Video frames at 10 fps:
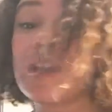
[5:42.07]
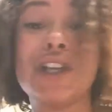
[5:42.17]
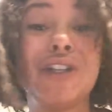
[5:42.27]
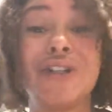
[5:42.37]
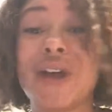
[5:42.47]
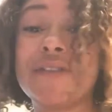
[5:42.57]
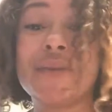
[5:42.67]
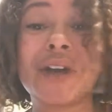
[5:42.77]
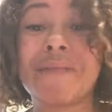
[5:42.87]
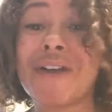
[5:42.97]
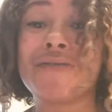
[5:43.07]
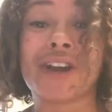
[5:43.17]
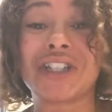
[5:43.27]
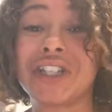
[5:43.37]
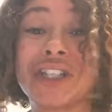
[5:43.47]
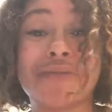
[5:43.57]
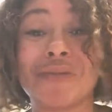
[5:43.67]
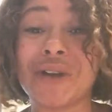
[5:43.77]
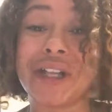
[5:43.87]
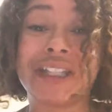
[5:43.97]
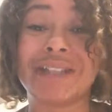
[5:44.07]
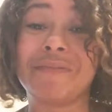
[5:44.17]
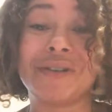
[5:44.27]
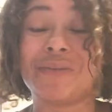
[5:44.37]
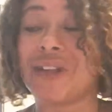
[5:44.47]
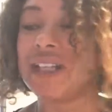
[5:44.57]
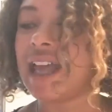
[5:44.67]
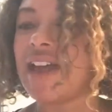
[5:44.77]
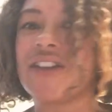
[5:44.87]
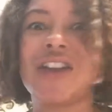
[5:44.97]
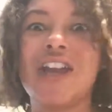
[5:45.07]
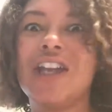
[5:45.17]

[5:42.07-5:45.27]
You don't have to worry about rushing in the morning to put one together.